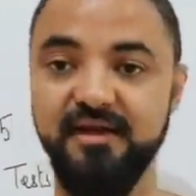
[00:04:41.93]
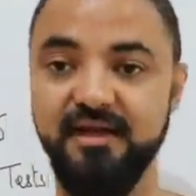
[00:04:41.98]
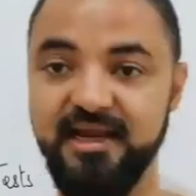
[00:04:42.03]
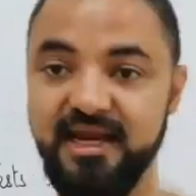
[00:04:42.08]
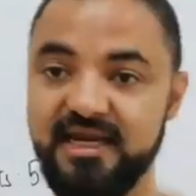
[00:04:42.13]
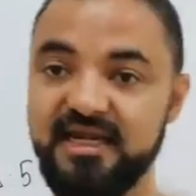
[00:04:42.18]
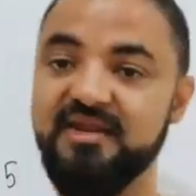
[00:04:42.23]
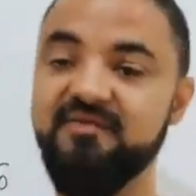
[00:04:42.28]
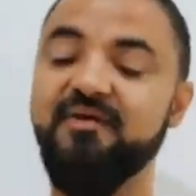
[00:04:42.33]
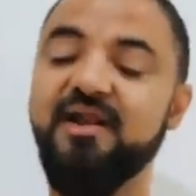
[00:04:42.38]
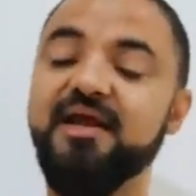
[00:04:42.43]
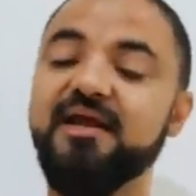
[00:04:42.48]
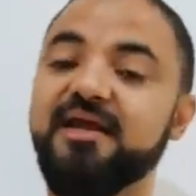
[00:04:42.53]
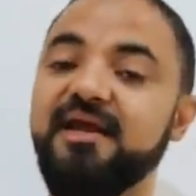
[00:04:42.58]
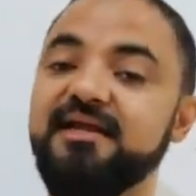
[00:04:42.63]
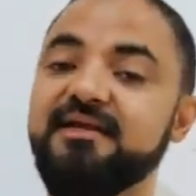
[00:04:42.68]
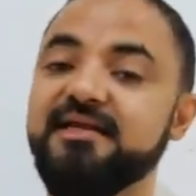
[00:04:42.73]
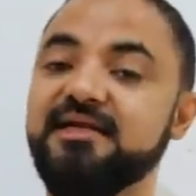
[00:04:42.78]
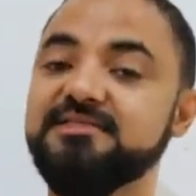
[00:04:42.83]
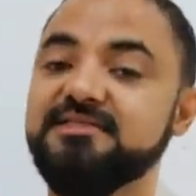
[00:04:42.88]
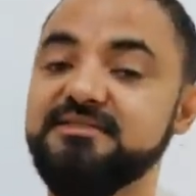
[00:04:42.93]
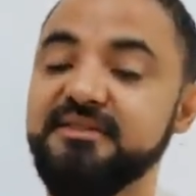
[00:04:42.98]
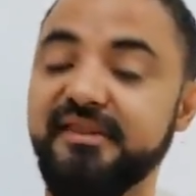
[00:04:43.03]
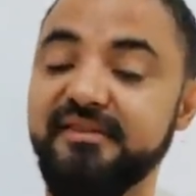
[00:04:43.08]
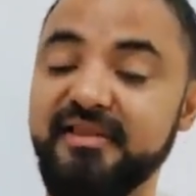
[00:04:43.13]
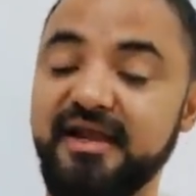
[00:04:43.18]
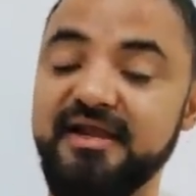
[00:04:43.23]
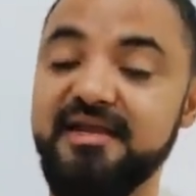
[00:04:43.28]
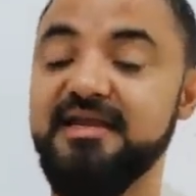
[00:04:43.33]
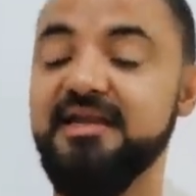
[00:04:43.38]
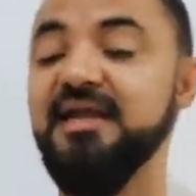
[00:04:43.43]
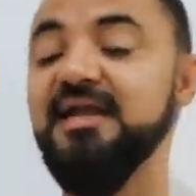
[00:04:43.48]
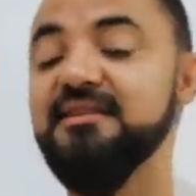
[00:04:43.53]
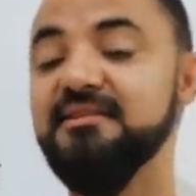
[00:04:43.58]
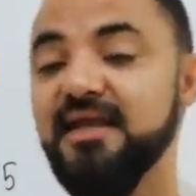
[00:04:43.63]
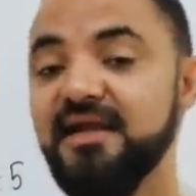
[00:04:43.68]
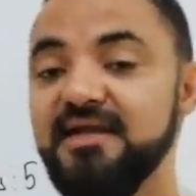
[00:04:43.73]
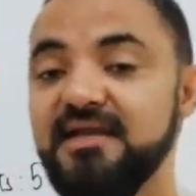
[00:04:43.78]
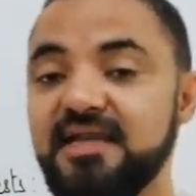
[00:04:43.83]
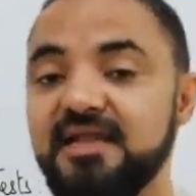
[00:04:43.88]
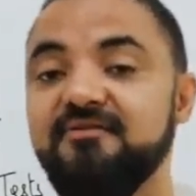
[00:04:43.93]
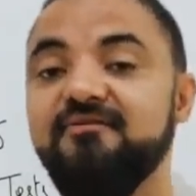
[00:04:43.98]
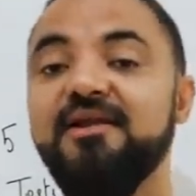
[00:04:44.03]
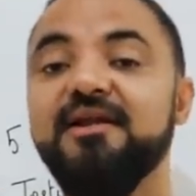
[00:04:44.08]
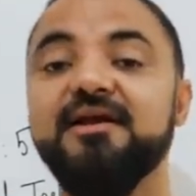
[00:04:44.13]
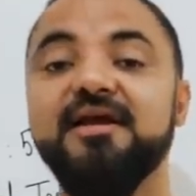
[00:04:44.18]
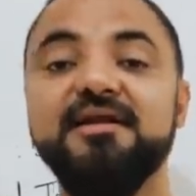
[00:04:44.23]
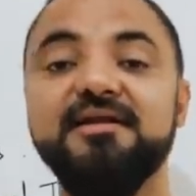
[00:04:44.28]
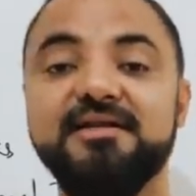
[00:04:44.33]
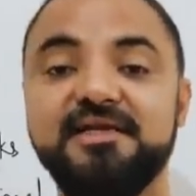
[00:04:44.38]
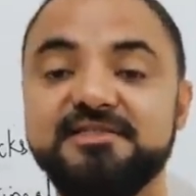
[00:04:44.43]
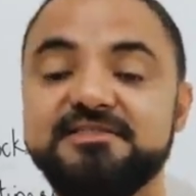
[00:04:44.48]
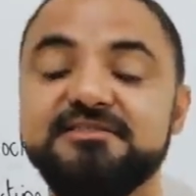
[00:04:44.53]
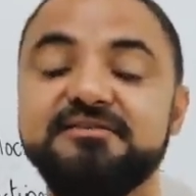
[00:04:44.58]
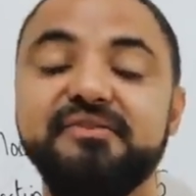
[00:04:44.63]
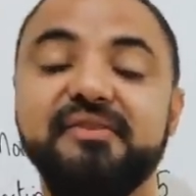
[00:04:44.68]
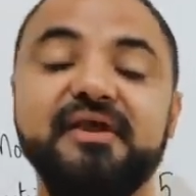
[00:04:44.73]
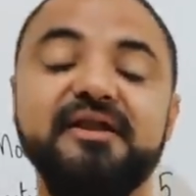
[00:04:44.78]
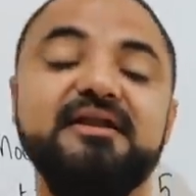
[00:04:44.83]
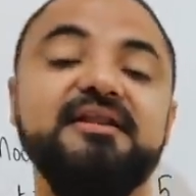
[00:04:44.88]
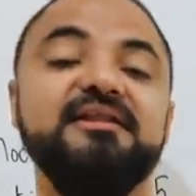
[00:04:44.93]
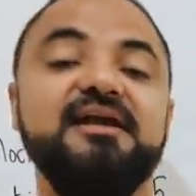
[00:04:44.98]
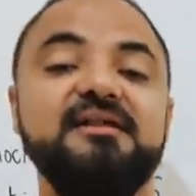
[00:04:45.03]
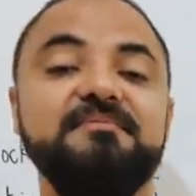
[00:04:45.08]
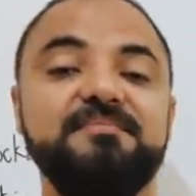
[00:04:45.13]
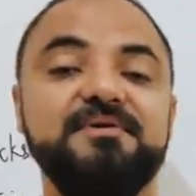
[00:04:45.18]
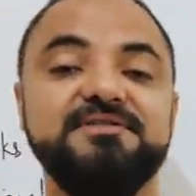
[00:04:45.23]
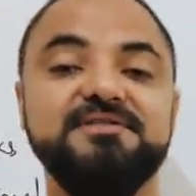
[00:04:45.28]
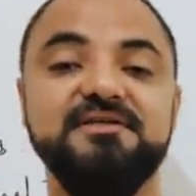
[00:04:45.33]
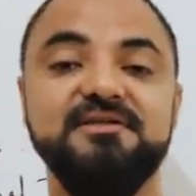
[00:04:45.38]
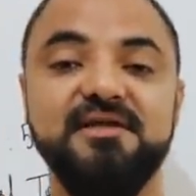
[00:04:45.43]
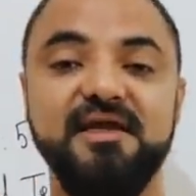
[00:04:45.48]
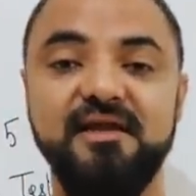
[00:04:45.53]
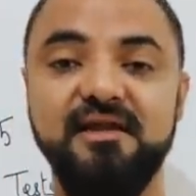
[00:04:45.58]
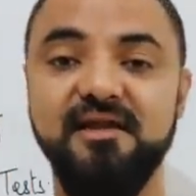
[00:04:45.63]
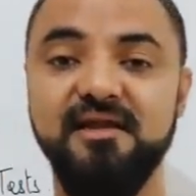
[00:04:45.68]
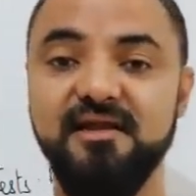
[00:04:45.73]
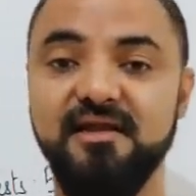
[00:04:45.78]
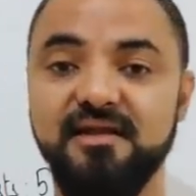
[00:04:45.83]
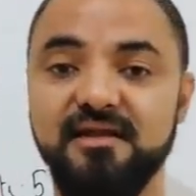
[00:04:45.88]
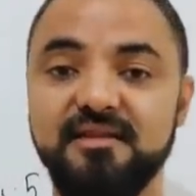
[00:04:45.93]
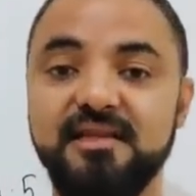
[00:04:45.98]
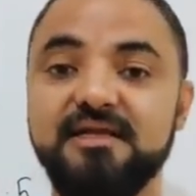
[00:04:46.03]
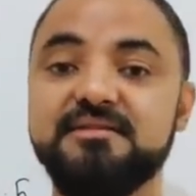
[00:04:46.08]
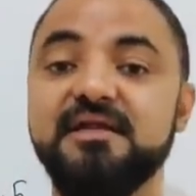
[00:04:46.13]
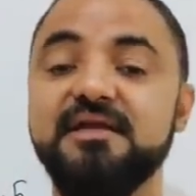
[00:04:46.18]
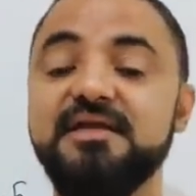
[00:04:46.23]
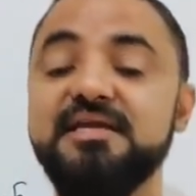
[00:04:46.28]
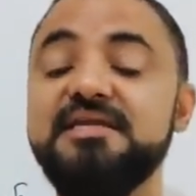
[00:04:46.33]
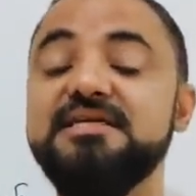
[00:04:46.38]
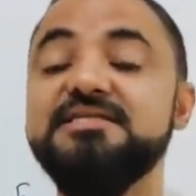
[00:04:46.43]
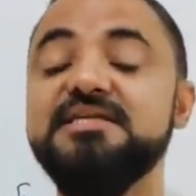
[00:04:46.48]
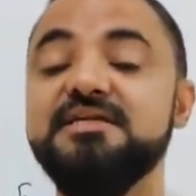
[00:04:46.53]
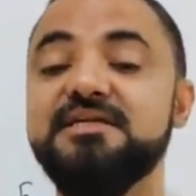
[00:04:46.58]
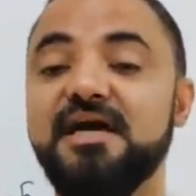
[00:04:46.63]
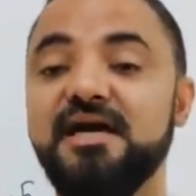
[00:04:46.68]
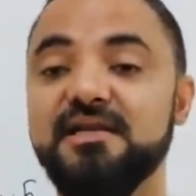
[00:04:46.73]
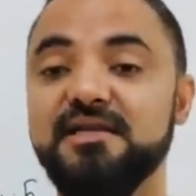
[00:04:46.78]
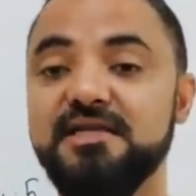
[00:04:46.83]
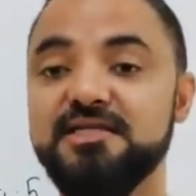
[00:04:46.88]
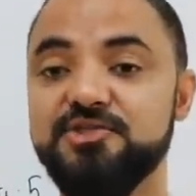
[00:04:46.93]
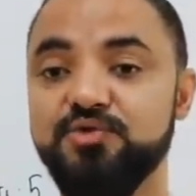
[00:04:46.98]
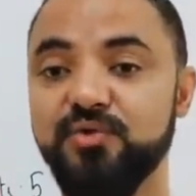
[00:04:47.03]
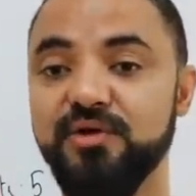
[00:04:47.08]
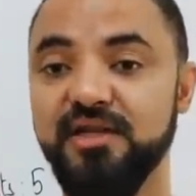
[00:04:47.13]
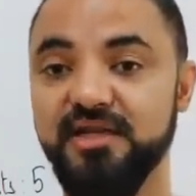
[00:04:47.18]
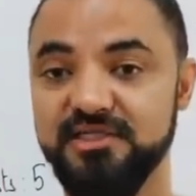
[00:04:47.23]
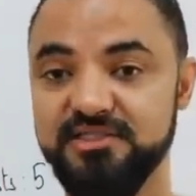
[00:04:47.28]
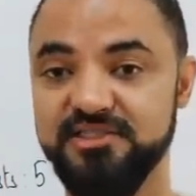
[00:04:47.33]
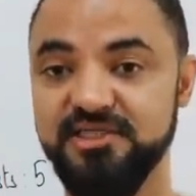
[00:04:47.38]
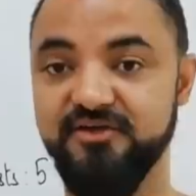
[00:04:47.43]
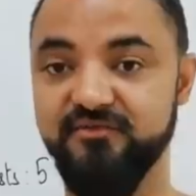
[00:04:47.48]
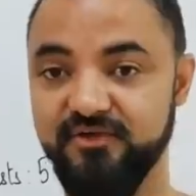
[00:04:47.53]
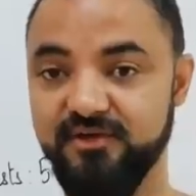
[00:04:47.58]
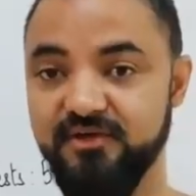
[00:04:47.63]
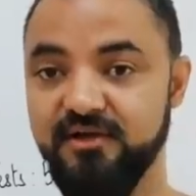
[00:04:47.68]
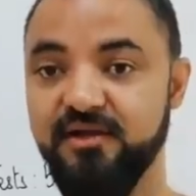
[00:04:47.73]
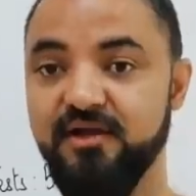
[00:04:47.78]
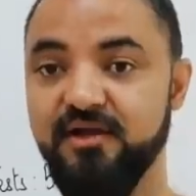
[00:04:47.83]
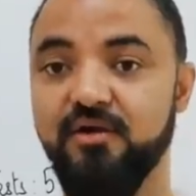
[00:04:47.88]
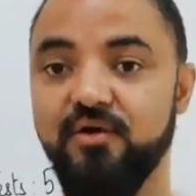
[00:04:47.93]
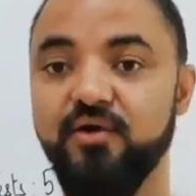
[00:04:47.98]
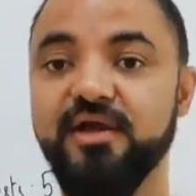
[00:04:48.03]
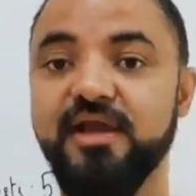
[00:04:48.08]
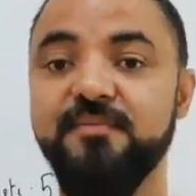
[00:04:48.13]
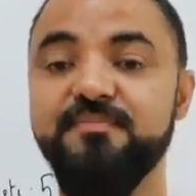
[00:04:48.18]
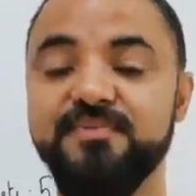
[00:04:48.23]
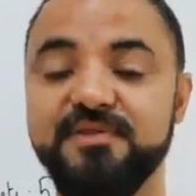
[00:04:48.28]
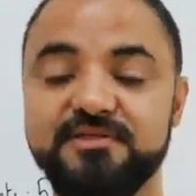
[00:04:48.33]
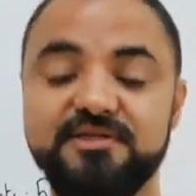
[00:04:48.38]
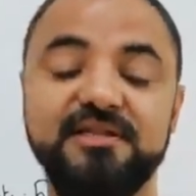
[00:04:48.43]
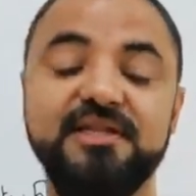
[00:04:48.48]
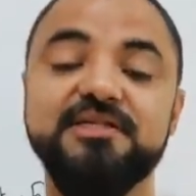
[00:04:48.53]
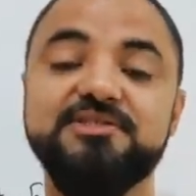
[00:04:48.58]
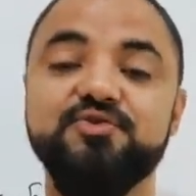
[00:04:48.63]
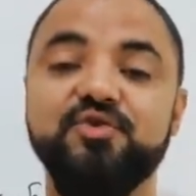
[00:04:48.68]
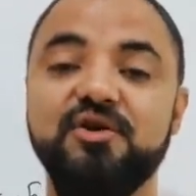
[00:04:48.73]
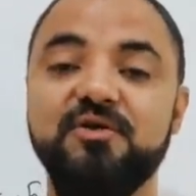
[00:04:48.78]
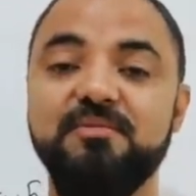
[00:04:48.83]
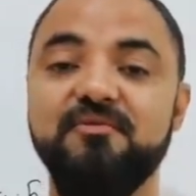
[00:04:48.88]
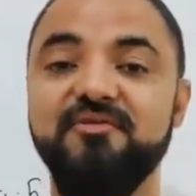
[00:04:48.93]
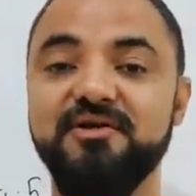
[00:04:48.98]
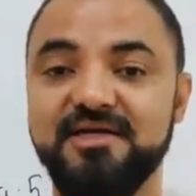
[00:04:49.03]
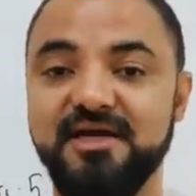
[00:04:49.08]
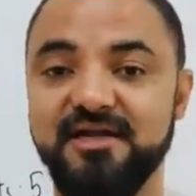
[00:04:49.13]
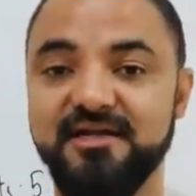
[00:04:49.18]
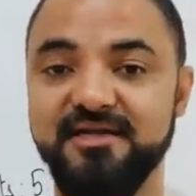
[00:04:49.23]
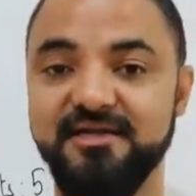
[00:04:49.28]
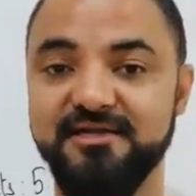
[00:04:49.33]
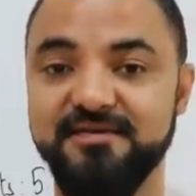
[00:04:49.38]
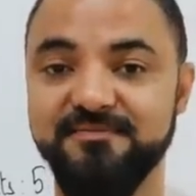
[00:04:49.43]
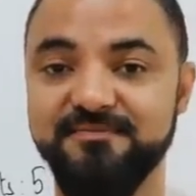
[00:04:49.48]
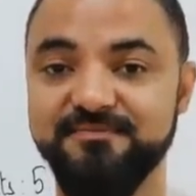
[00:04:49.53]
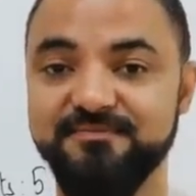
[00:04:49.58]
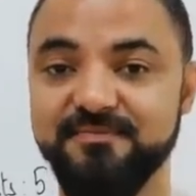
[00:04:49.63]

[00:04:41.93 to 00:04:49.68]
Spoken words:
80 wala can touch 90 wala can touch 99 percentile. That's the easy targets you can achieve. Okay, so that's going to be our target.